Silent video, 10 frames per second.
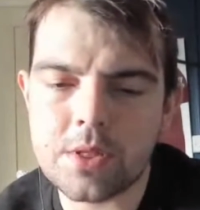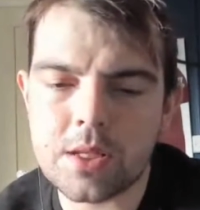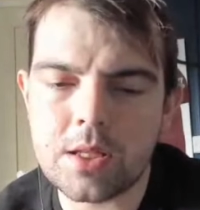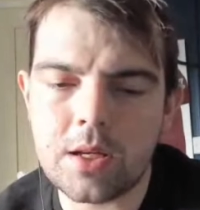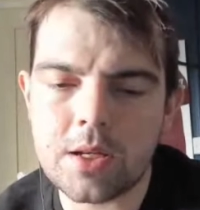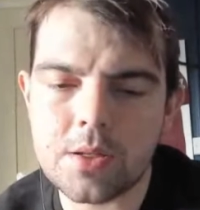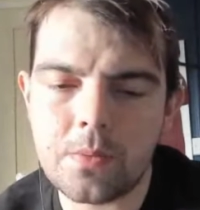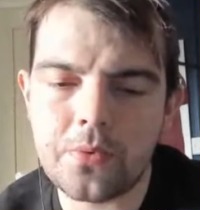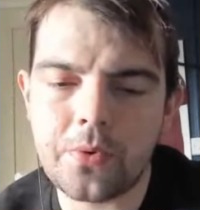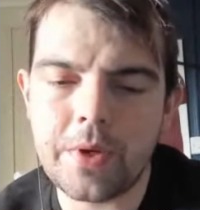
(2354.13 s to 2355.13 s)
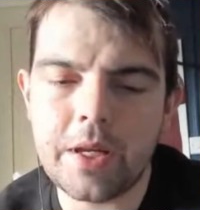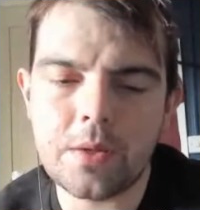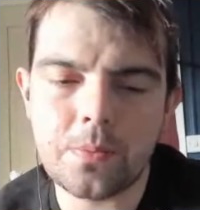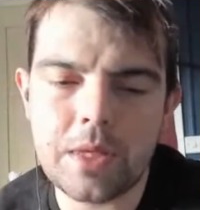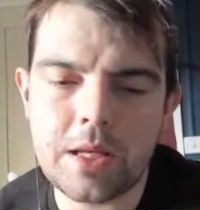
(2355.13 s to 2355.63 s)
Let's get the likes up before we
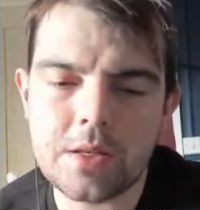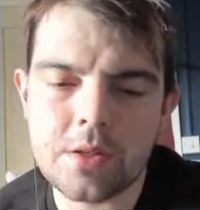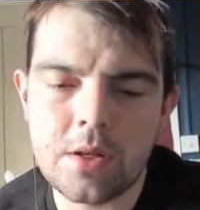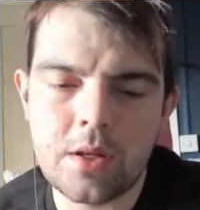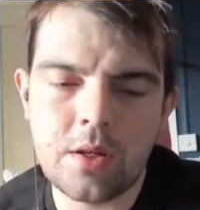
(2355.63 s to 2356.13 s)
end, please.